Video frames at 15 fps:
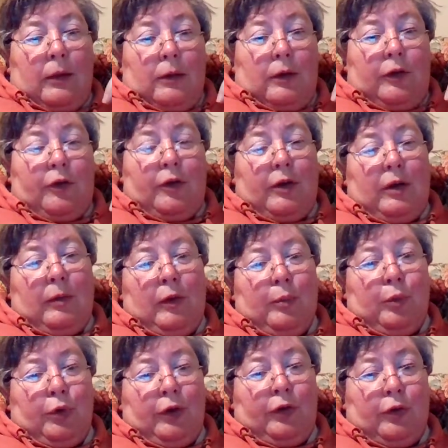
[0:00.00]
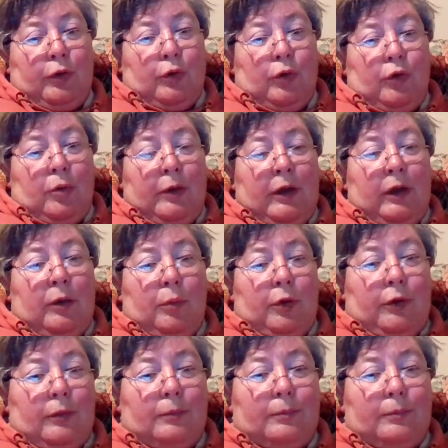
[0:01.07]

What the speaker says: This time the boy is called Robert Edward.